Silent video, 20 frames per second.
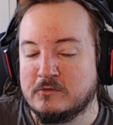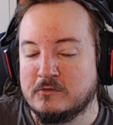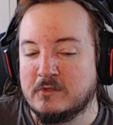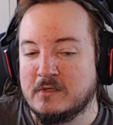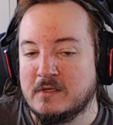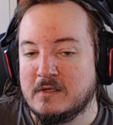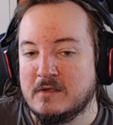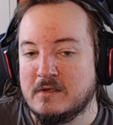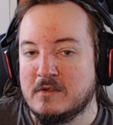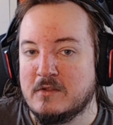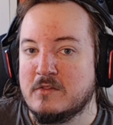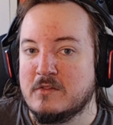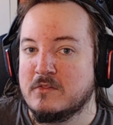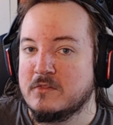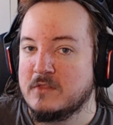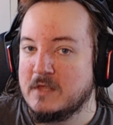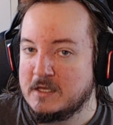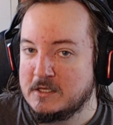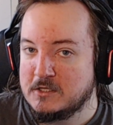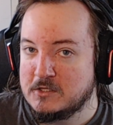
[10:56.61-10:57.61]
say
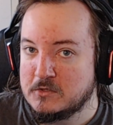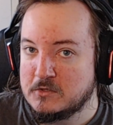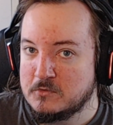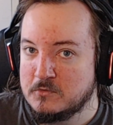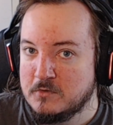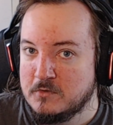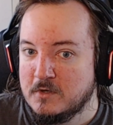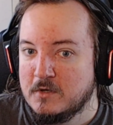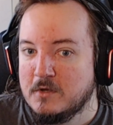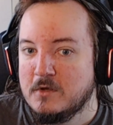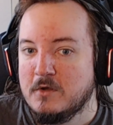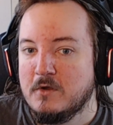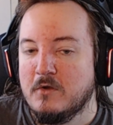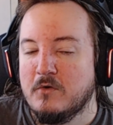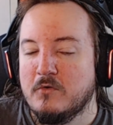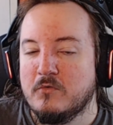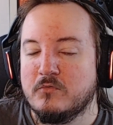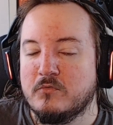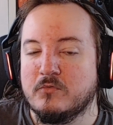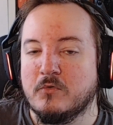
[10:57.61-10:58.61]
thank you
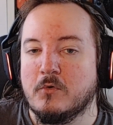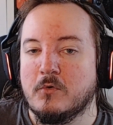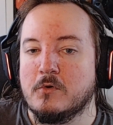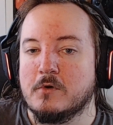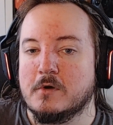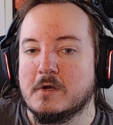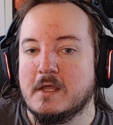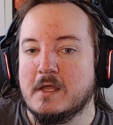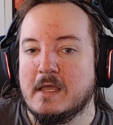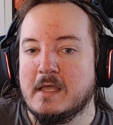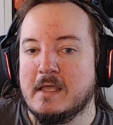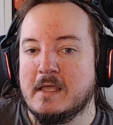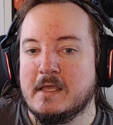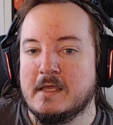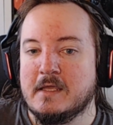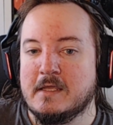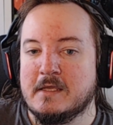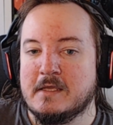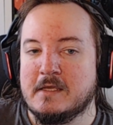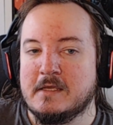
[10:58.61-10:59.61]
for
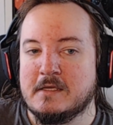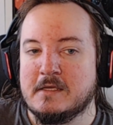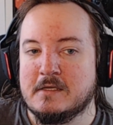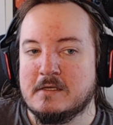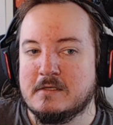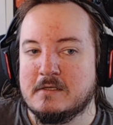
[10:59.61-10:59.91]
a